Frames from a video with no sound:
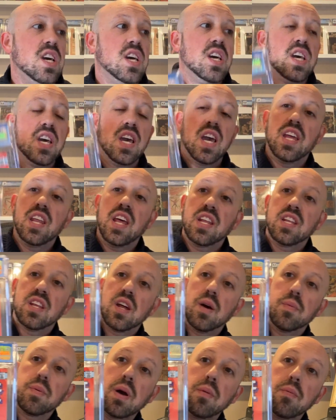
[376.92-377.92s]
It ended
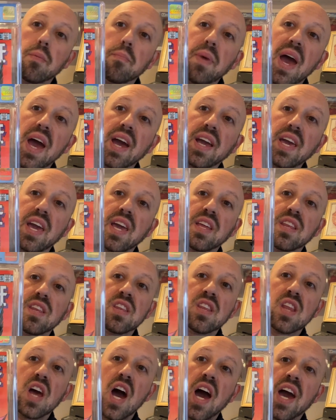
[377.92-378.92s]
up coming back a
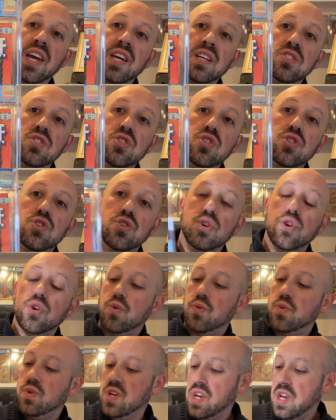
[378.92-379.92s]

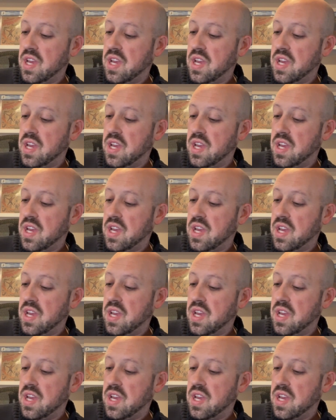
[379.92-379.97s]
9.2.